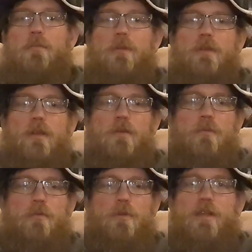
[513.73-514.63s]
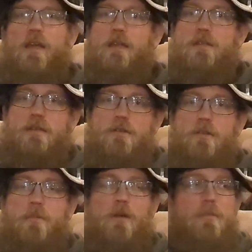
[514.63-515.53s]
But we're really kind of
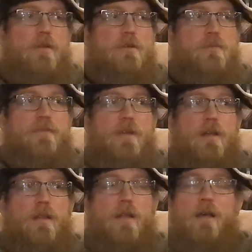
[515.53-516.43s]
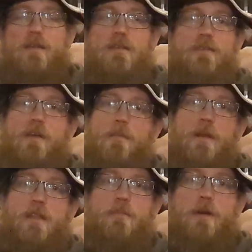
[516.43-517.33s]
cinching the belt because we've got a lot of stuff coming
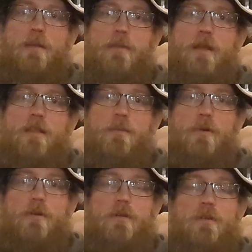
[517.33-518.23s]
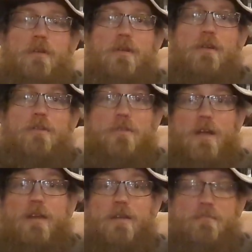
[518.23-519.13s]
down the pipeline that we're
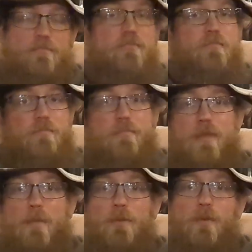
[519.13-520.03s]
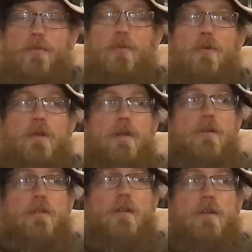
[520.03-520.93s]
trying to be able to afford
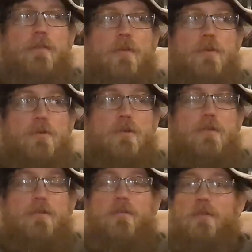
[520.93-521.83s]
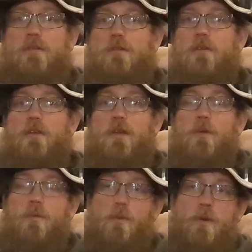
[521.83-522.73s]
here in the near future, because
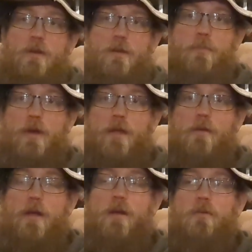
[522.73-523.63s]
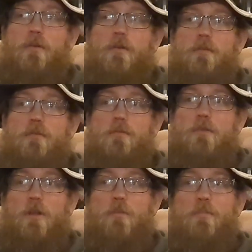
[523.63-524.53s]
we're wanting to break ground,
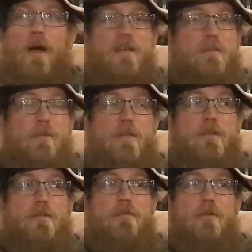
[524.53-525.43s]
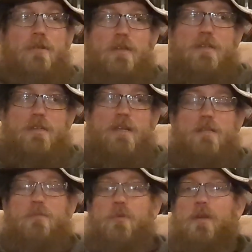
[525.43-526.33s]
you know, possibly as early as
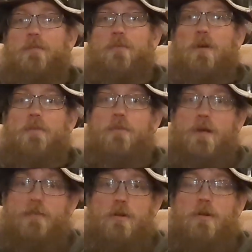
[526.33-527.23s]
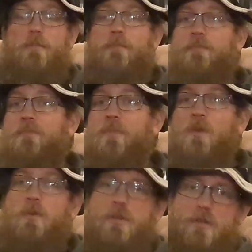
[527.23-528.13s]
next spring for our forever home,
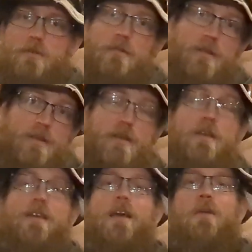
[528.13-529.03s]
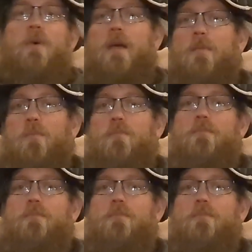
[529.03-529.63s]
which is kind of why I'm